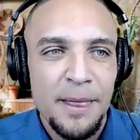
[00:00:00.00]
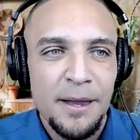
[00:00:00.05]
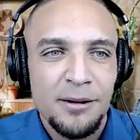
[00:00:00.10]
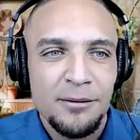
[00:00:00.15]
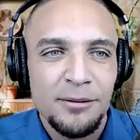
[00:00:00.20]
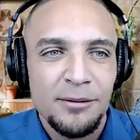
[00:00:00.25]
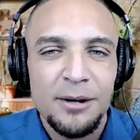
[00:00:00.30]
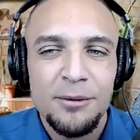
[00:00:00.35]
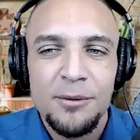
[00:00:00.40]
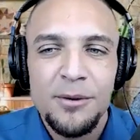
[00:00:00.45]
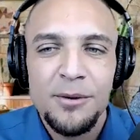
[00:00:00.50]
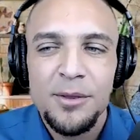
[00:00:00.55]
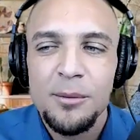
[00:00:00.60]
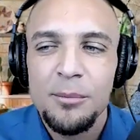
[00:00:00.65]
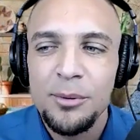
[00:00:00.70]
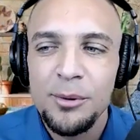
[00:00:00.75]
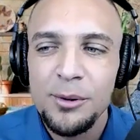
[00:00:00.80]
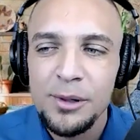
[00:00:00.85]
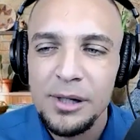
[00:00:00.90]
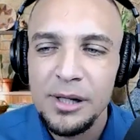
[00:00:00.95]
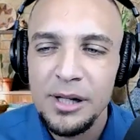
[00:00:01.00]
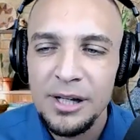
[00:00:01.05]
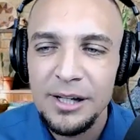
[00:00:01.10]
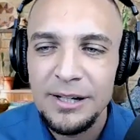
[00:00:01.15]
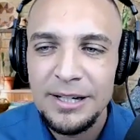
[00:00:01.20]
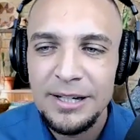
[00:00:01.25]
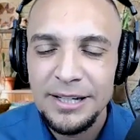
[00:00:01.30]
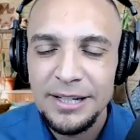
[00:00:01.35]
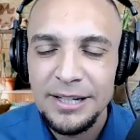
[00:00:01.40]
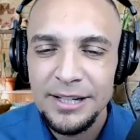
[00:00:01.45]
right? When the
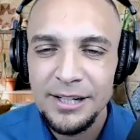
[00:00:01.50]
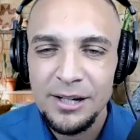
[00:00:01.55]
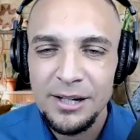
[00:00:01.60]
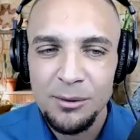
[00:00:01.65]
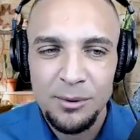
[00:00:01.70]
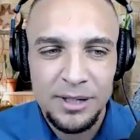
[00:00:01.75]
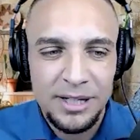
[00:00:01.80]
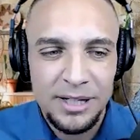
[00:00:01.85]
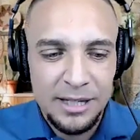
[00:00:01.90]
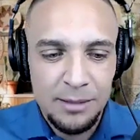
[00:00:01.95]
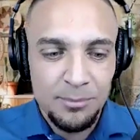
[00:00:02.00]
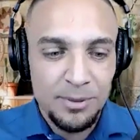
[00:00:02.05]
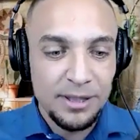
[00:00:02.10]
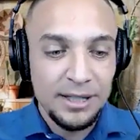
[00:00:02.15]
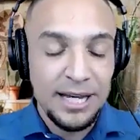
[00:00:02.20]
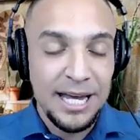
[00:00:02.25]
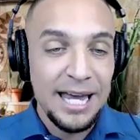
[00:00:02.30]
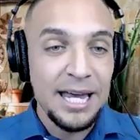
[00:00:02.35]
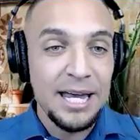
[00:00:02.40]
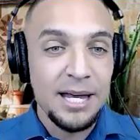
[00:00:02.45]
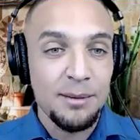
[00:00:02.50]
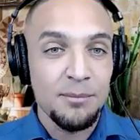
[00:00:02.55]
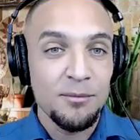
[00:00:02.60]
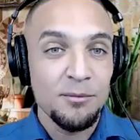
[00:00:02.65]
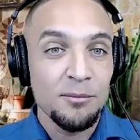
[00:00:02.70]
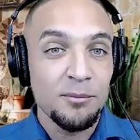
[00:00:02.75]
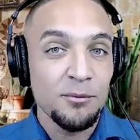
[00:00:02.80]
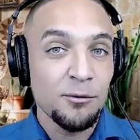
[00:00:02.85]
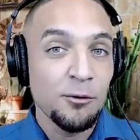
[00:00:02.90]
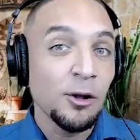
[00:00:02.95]
Buddha, when he
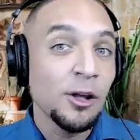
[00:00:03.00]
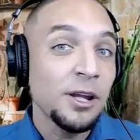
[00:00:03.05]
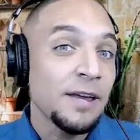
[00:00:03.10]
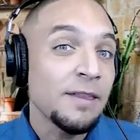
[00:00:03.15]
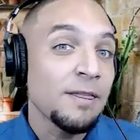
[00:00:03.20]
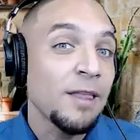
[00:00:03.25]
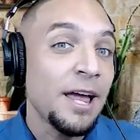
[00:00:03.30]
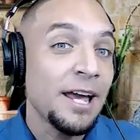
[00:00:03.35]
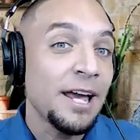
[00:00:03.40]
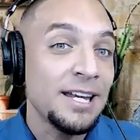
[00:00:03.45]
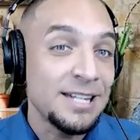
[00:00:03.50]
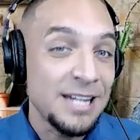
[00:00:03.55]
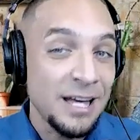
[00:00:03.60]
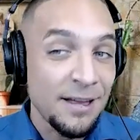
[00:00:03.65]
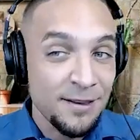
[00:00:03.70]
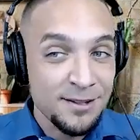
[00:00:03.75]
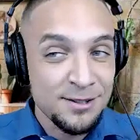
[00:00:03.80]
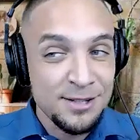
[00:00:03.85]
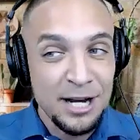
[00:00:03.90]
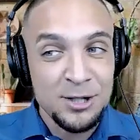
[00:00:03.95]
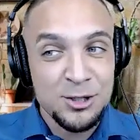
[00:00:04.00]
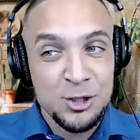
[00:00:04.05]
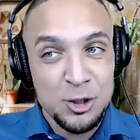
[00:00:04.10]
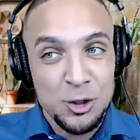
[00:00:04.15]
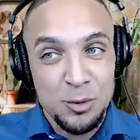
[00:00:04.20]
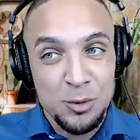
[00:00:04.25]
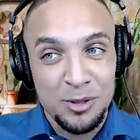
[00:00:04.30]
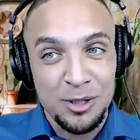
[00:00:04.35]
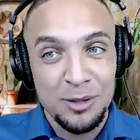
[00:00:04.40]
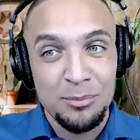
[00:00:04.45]
became fully enlightened, now there's not
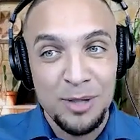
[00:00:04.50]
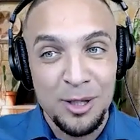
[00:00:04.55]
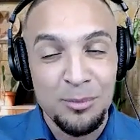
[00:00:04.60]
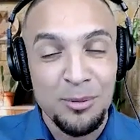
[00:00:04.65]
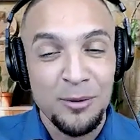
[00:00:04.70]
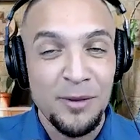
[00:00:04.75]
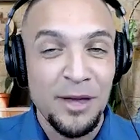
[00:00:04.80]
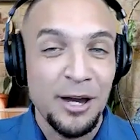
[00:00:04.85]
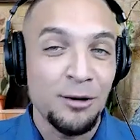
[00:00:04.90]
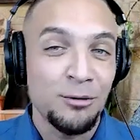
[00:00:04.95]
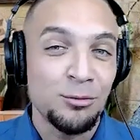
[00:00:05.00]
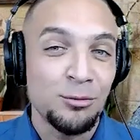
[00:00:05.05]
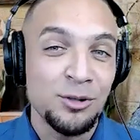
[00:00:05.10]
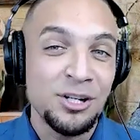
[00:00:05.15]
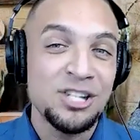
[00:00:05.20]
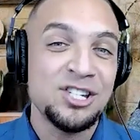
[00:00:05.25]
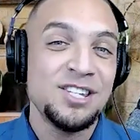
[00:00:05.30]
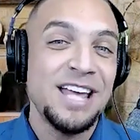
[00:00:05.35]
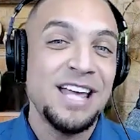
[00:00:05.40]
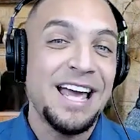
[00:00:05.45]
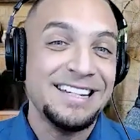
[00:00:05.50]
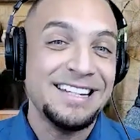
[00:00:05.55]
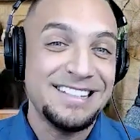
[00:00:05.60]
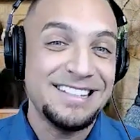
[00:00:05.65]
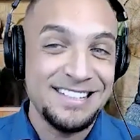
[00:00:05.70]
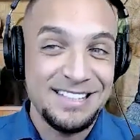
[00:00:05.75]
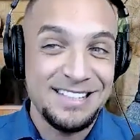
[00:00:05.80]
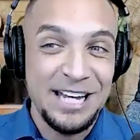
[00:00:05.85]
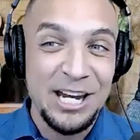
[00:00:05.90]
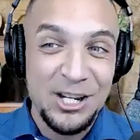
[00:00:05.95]
too many people that reach that
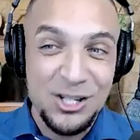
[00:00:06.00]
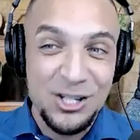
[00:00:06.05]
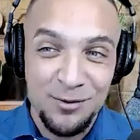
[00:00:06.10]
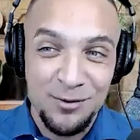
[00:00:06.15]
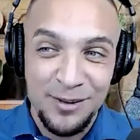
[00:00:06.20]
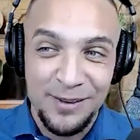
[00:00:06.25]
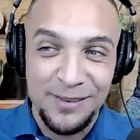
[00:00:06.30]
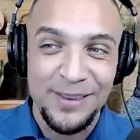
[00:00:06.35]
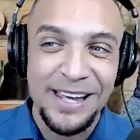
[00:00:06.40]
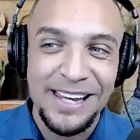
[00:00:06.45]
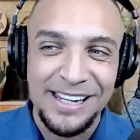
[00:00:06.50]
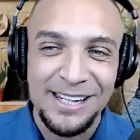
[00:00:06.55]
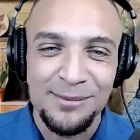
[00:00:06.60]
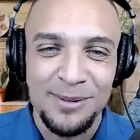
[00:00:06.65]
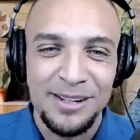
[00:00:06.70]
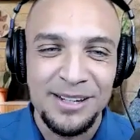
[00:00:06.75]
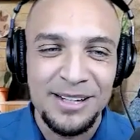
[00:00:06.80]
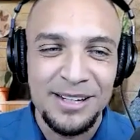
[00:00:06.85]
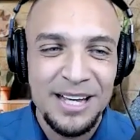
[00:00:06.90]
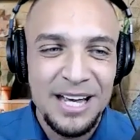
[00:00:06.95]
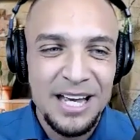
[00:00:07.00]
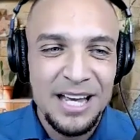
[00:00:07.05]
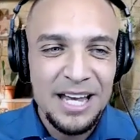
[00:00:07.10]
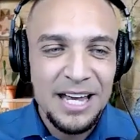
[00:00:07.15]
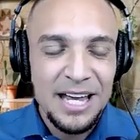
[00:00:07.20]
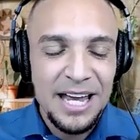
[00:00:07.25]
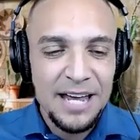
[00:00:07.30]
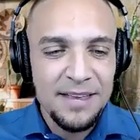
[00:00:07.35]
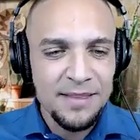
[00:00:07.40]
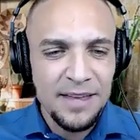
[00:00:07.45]
stage of enlightenment.
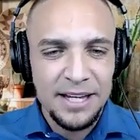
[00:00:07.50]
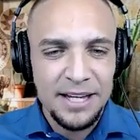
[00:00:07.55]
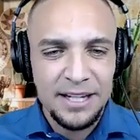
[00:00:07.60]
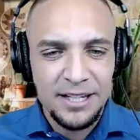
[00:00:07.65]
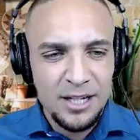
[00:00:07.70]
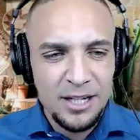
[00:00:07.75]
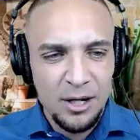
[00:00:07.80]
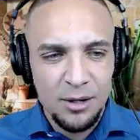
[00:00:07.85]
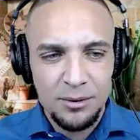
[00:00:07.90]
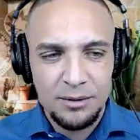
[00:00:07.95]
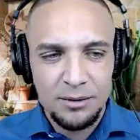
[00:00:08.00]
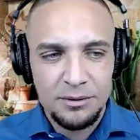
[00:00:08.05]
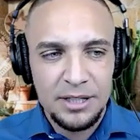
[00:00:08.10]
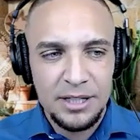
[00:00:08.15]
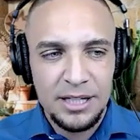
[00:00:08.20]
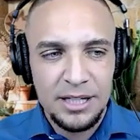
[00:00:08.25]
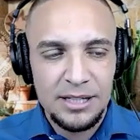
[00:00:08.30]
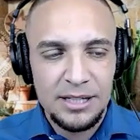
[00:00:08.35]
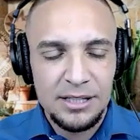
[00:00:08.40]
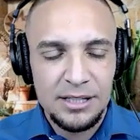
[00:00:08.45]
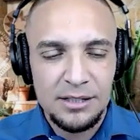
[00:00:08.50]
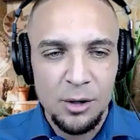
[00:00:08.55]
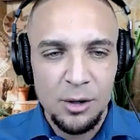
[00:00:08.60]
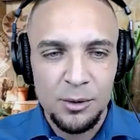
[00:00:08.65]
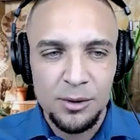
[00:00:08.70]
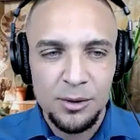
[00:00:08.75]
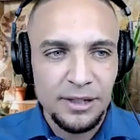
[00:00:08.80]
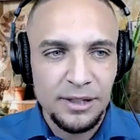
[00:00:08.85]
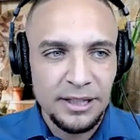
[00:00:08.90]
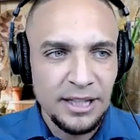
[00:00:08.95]
And he'd go
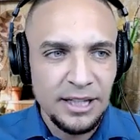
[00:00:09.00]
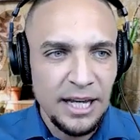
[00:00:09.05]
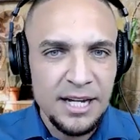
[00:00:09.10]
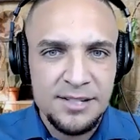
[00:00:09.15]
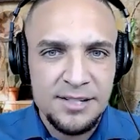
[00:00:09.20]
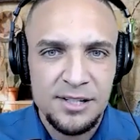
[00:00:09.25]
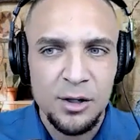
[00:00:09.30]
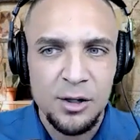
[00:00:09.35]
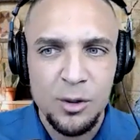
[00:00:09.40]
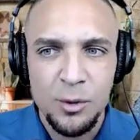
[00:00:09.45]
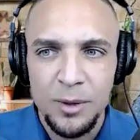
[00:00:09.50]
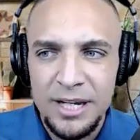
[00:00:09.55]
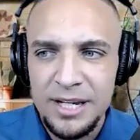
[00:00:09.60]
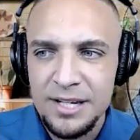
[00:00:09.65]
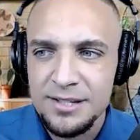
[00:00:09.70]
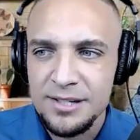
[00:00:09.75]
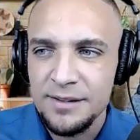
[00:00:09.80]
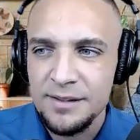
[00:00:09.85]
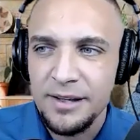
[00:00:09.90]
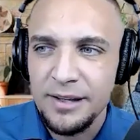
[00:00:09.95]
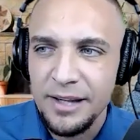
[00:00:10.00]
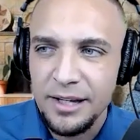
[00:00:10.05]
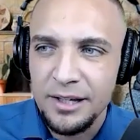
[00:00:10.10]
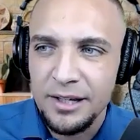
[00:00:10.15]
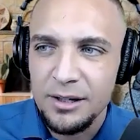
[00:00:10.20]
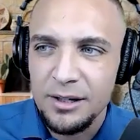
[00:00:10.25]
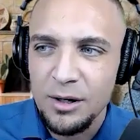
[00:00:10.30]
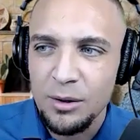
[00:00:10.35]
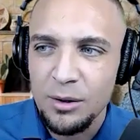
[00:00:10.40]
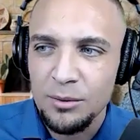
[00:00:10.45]
to kings and queens, and they're
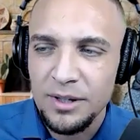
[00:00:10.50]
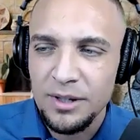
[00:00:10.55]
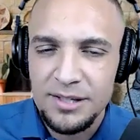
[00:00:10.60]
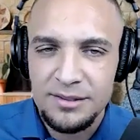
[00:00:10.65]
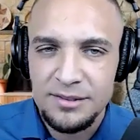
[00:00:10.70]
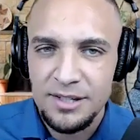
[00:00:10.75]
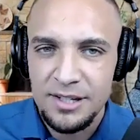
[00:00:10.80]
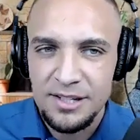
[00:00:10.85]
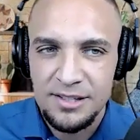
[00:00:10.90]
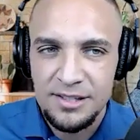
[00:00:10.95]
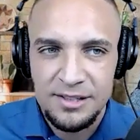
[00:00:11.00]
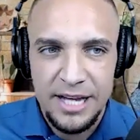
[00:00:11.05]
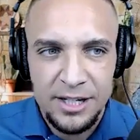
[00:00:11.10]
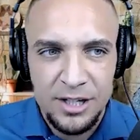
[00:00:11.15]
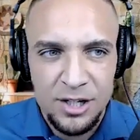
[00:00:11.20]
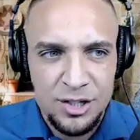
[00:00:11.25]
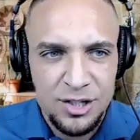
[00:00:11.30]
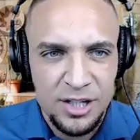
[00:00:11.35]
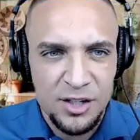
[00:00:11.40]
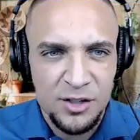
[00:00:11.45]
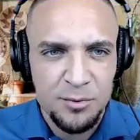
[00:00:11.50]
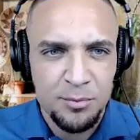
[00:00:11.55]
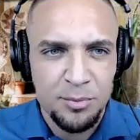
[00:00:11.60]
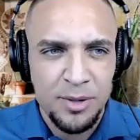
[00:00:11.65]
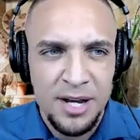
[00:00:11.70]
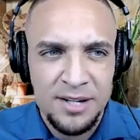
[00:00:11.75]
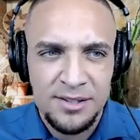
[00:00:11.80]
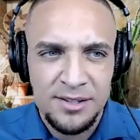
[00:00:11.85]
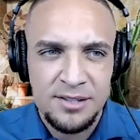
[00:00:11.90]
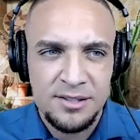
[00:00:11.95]
like, his energy, his
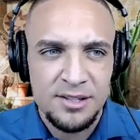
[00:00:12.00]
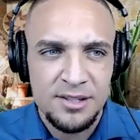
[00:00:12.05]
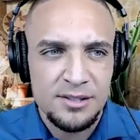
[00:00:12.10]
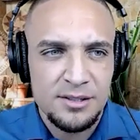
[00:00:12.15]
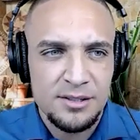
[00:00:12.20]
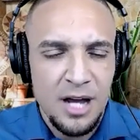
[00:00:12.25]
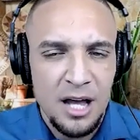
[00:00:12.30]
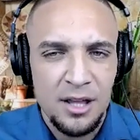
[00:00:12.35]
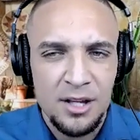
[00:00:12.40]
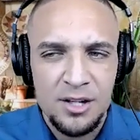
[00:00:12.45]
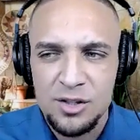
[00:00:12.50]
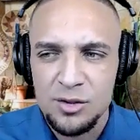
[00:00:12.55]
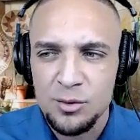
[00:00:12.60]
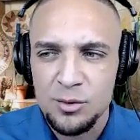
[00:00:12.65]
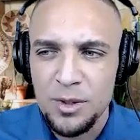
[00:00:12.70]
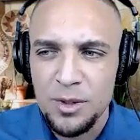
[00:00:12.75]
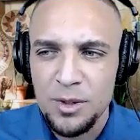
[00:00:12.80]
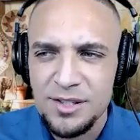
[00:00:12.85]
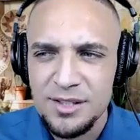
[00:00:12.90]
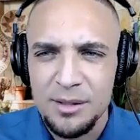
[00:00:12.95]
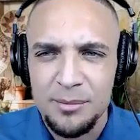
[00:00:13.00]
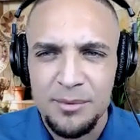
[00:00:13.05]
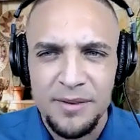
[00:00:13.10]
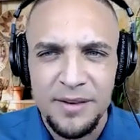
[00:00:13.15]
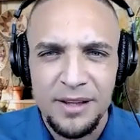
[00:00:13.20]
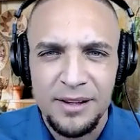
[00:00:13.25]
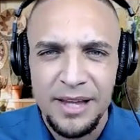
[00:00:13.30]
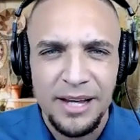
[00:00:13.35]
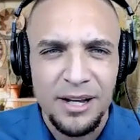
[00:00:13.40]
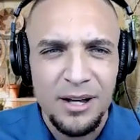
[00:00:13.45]
presence, his knowledge, his wisdom. And
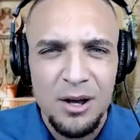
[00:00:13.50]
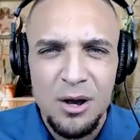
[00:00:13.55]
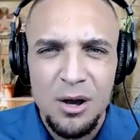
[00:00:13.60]
they're like,